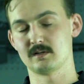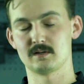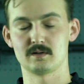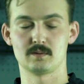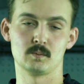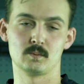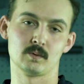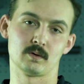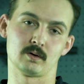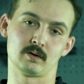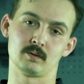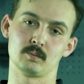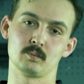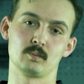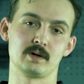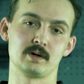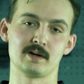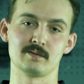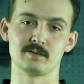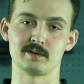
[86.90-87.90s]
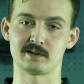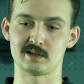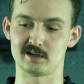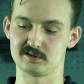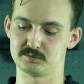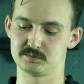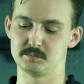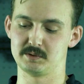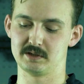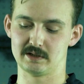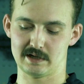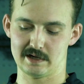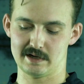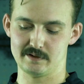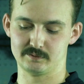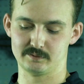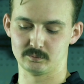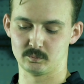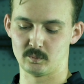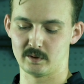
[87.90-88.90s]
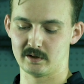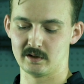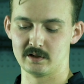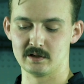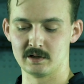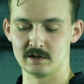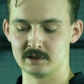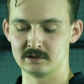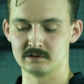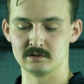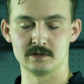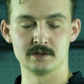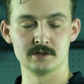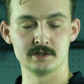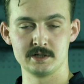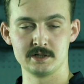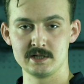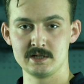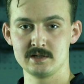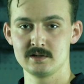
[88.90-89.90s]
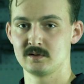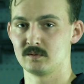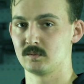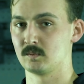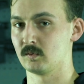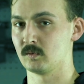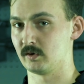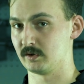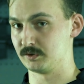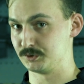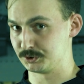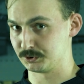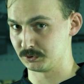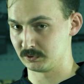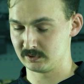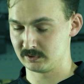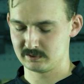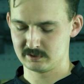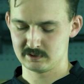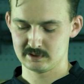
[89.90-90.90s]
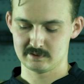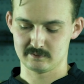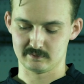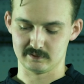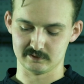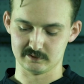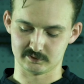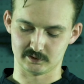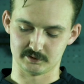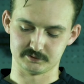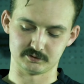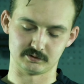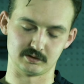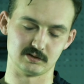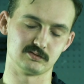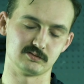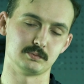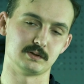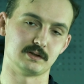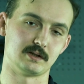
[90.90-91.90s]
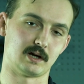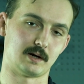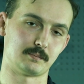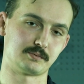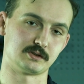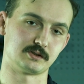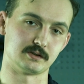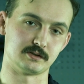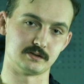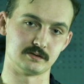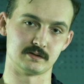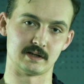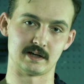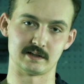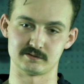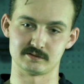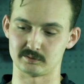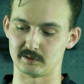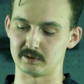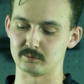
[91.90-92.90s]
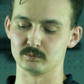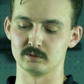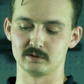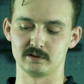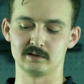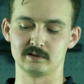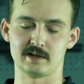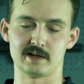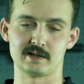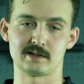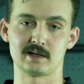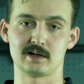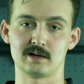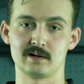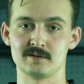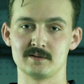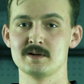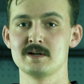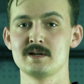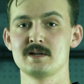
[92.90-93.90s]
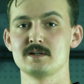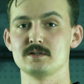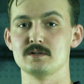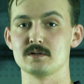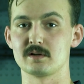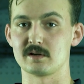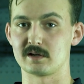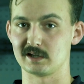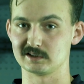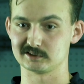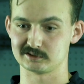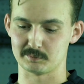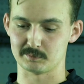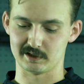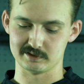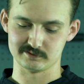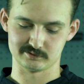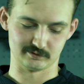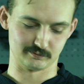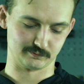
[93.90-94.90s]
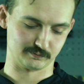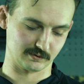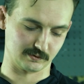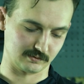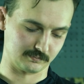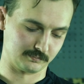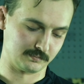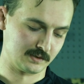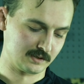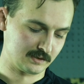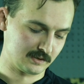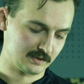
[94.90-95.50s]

Or whatever the case may be, and I have to wear it under a hoodie or a shirt. This also gives me the option to do that. So I really like how you can customize it from